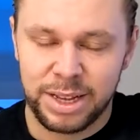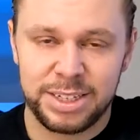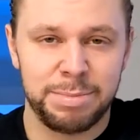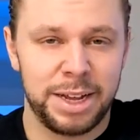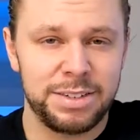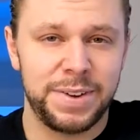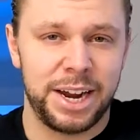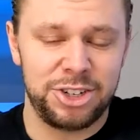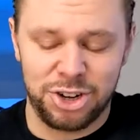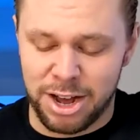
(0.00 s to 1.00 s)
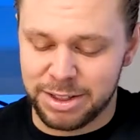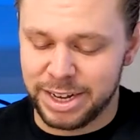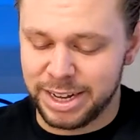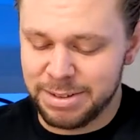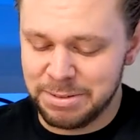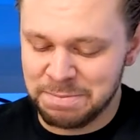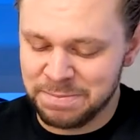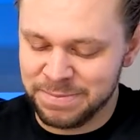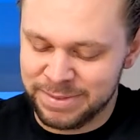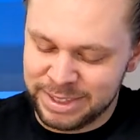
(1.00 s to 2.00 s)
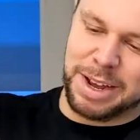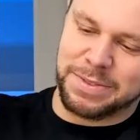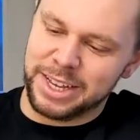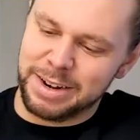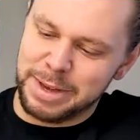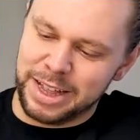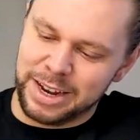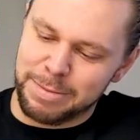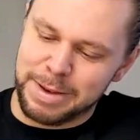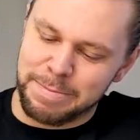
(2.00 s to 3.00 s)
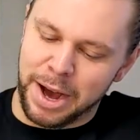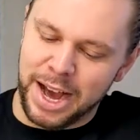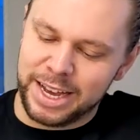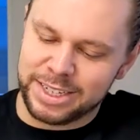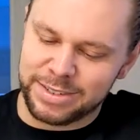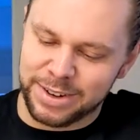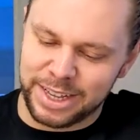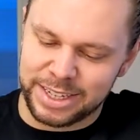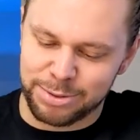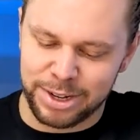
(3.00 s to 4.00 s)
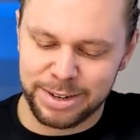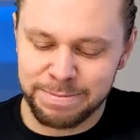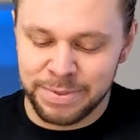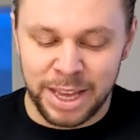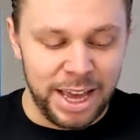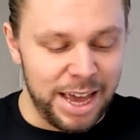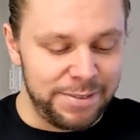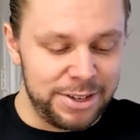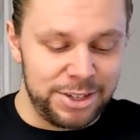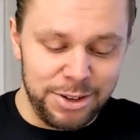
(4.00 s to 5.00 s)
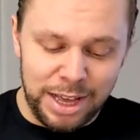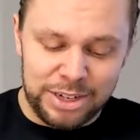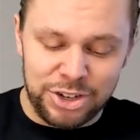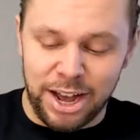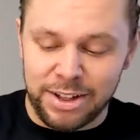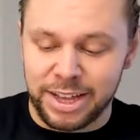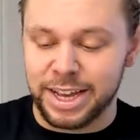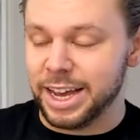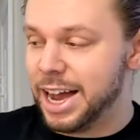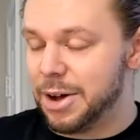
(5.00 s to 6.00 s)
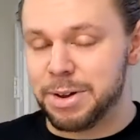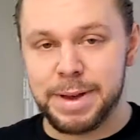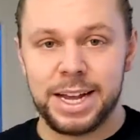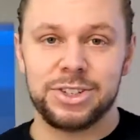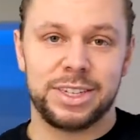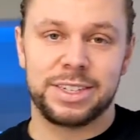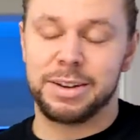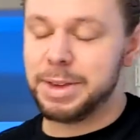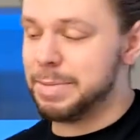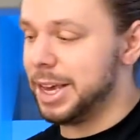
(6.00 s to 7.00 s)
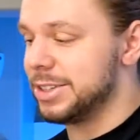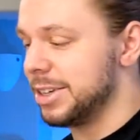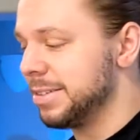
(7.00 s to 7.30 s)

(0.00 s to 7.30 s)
Smells very chocolatey. Definitely gonna be a little bit biased for this one. If you do like chocolate, I would imagine this is gonna be amazing.